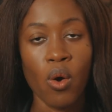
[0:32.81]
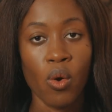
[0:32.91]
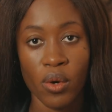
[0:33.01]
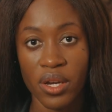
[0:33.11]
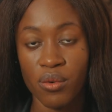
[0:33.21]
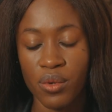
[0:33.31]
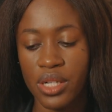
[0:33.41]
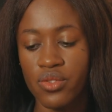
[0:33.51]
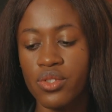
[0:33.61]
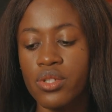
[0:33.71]
or a
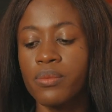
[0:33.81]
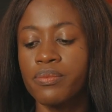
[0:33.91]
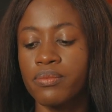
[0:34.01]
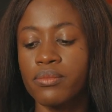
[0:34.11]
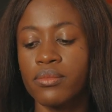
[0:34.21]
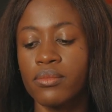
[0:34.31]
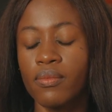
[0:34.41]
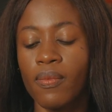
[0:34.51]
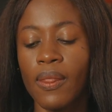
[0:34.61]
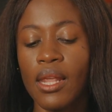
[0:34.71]
range.
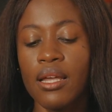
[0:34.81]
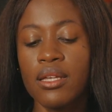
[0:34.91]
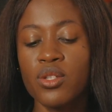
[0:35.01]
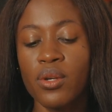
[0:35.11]
So